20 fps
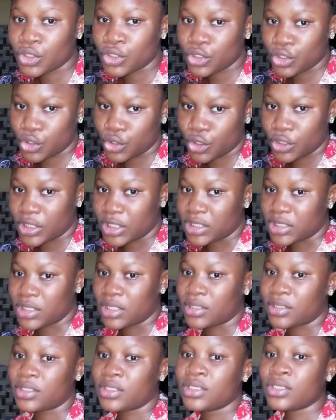Do you
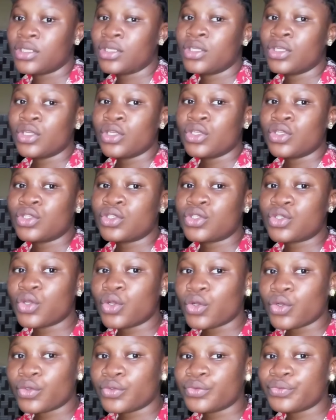understand?
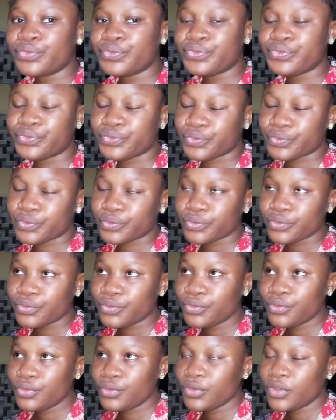So,
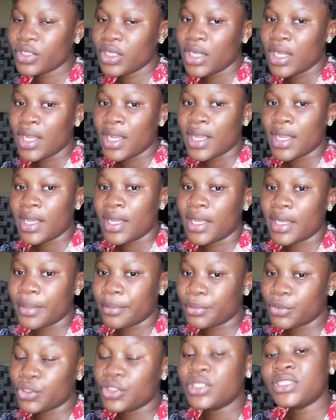
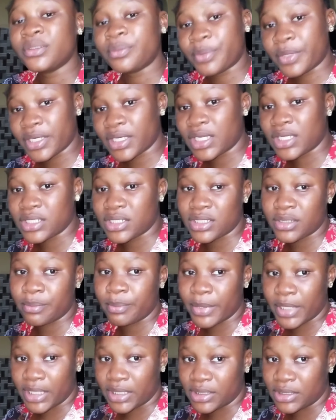you need a pregnancy
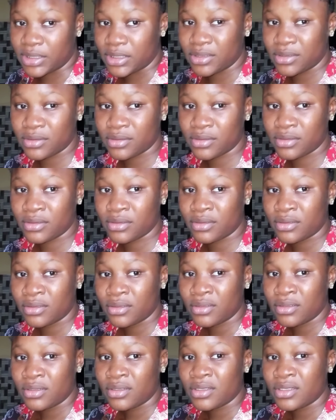band.
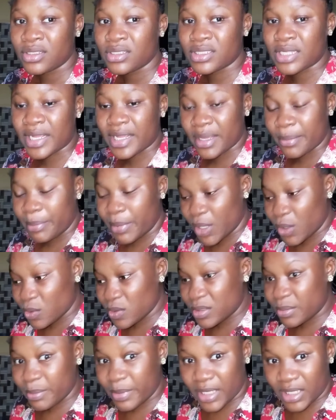It's like a
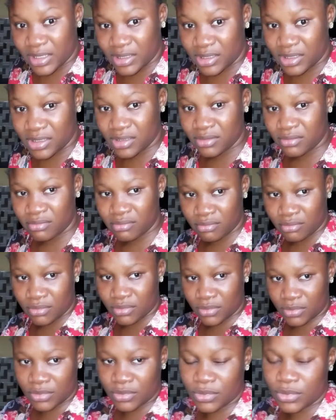belt band.
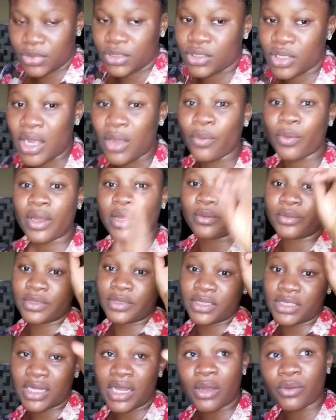
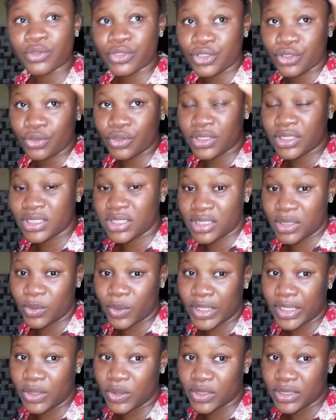I'll show you, this is what
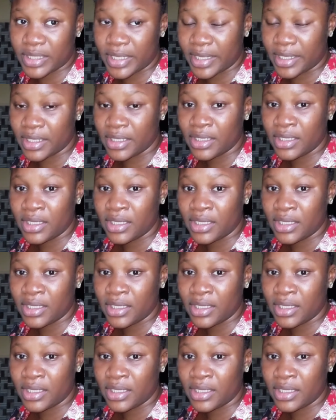it looks like.